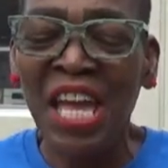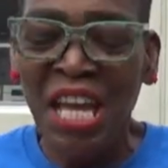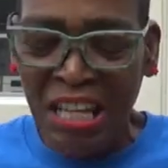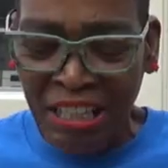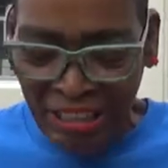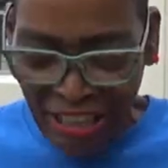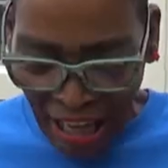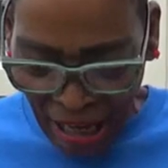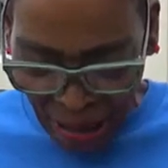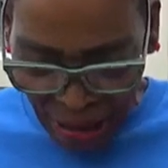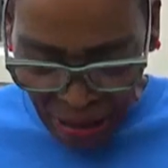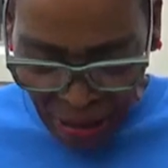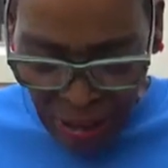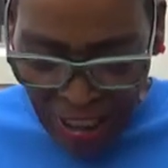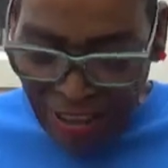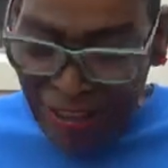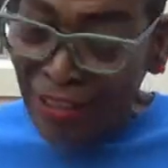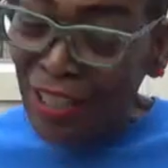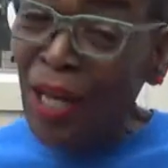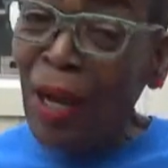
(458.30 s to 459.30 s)
Now,
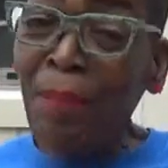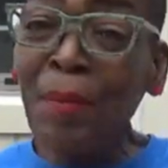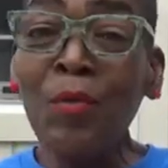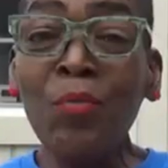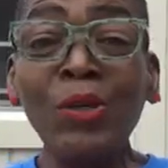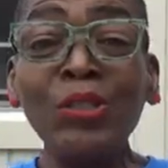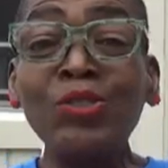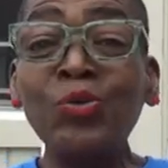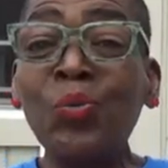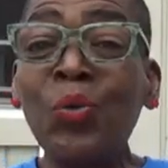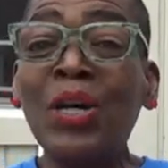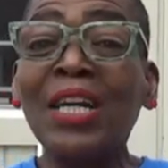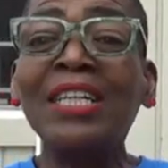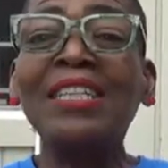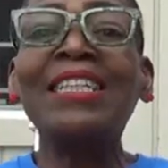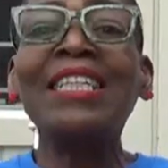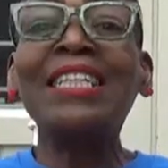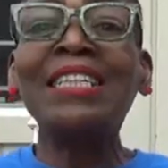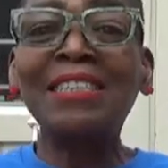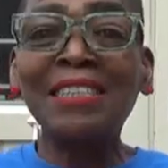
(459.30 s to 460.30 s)
tell me which one
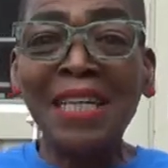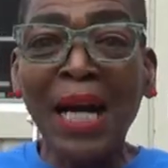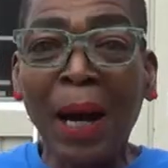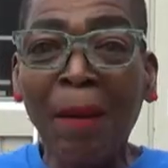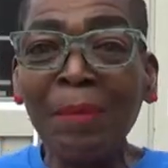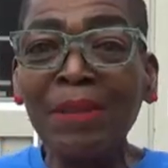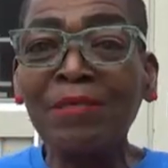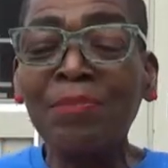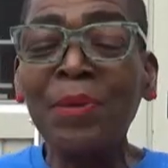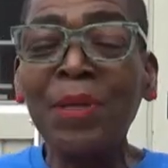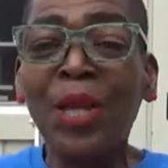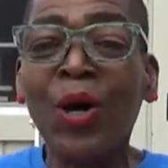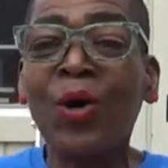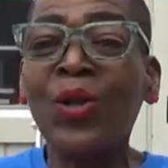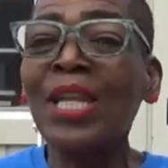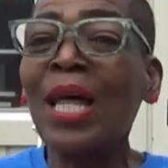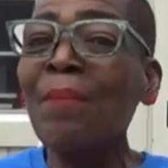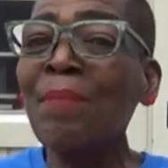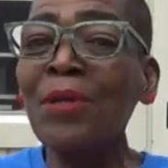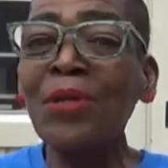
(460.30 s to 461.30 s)
in the comments below.
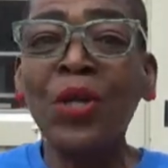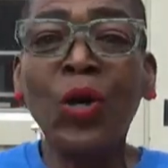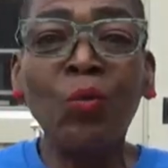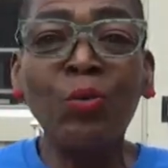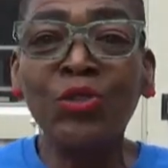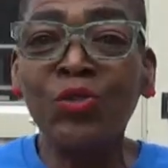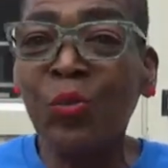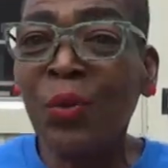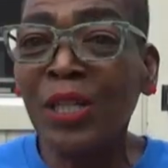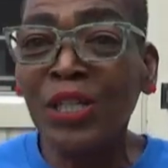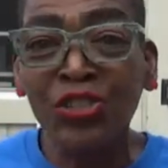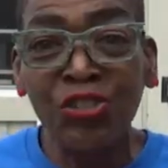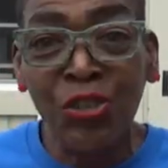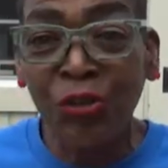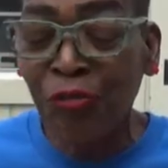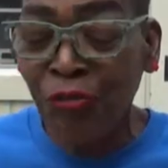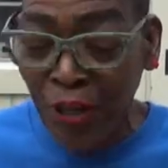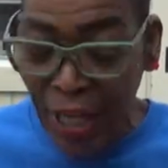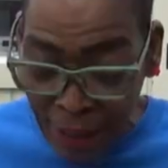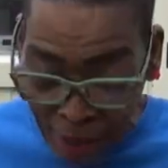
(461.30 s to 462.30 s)
Let me know which one is your
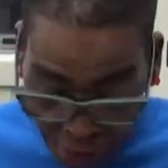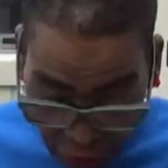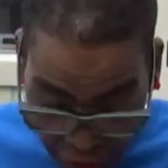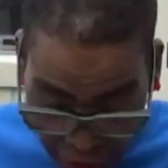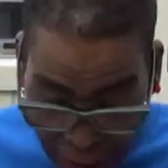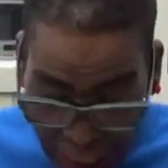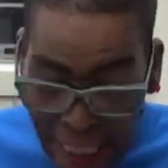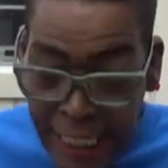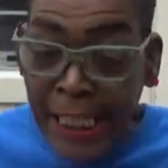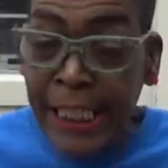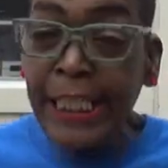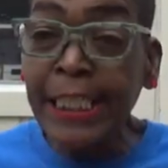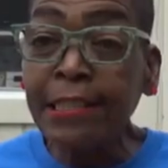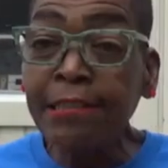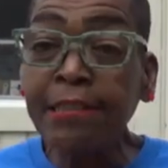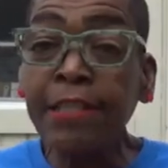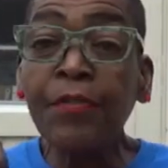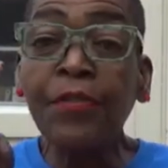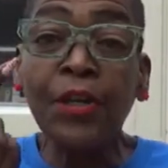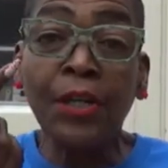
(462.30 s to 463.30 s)
favorite. Is
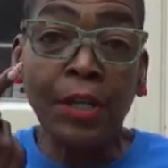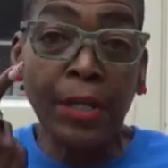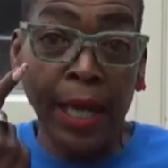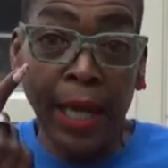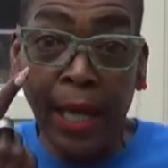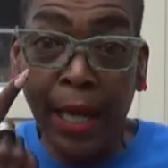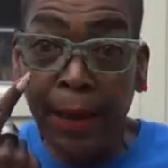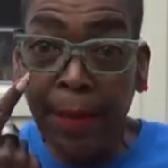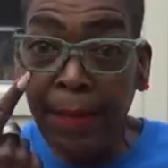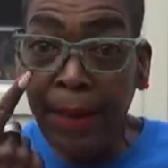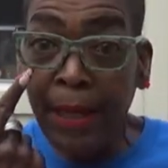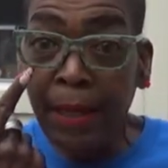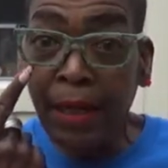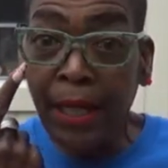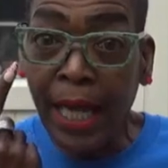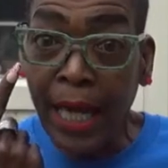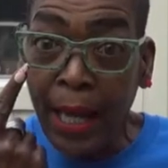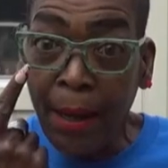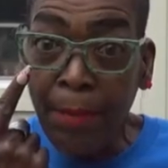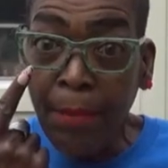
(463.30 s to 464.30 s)
it the
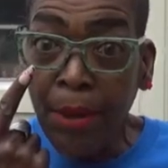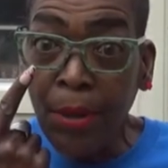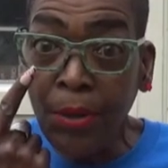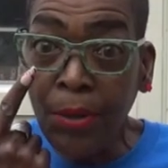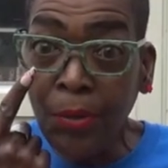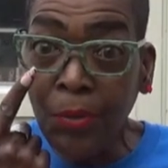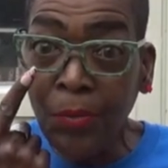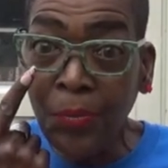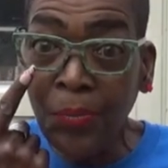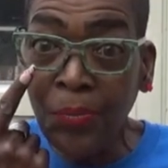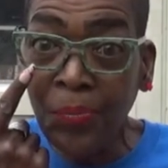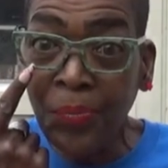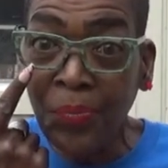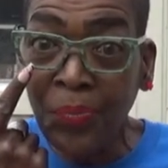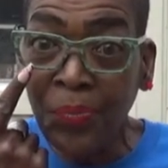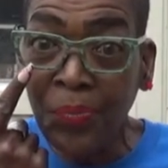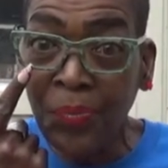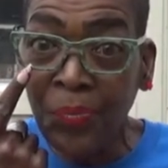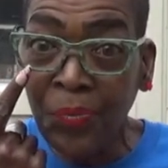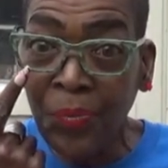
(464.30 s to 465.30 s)
camo?
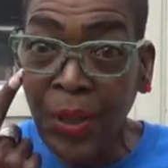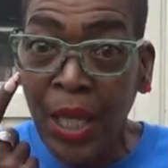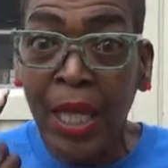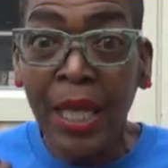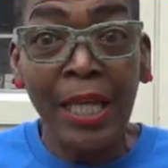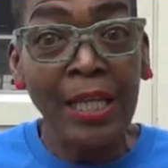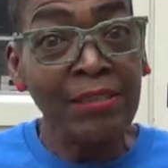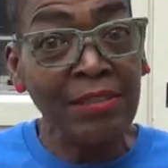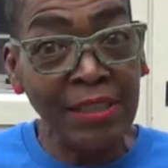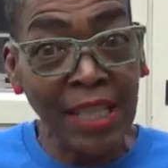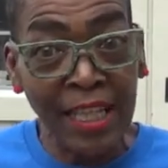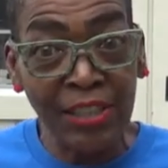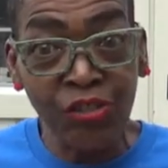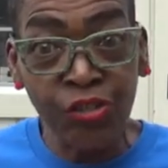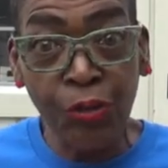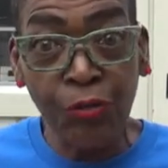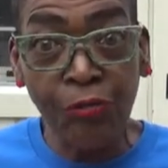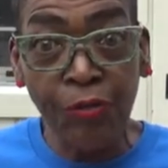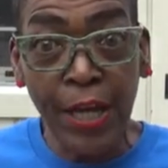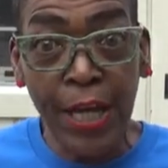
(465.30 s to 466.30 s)
Is that
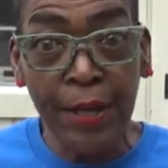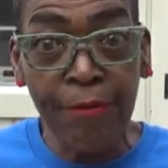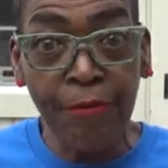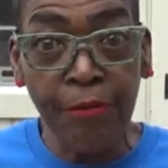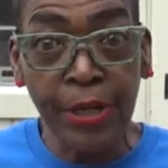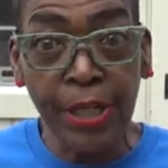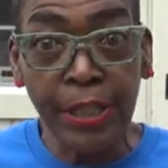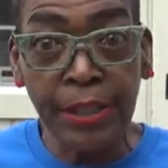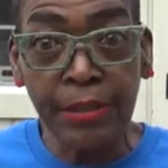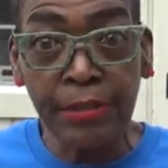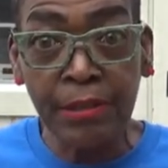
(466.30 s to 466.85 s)
your favorite?